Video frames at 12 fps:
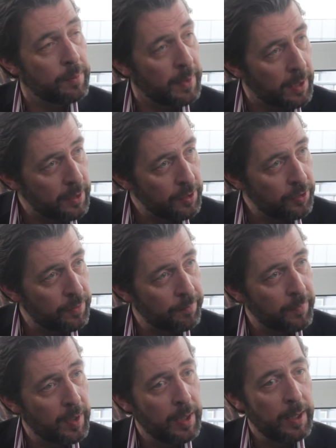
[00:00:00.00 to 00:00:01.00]
the market,
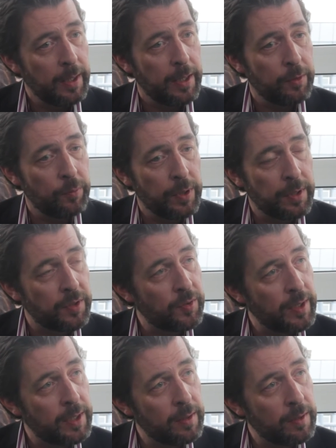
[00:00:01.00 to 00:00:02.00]
and we
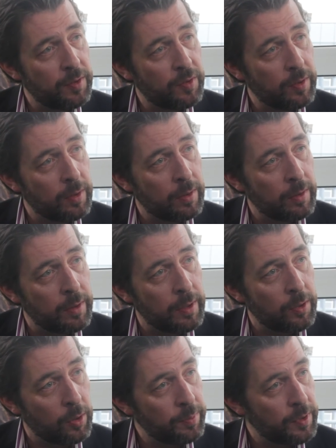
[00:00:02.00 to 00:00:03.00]
understand it's
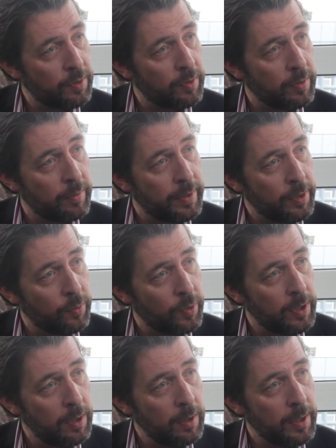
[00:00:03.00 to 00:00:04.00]
adopted very well,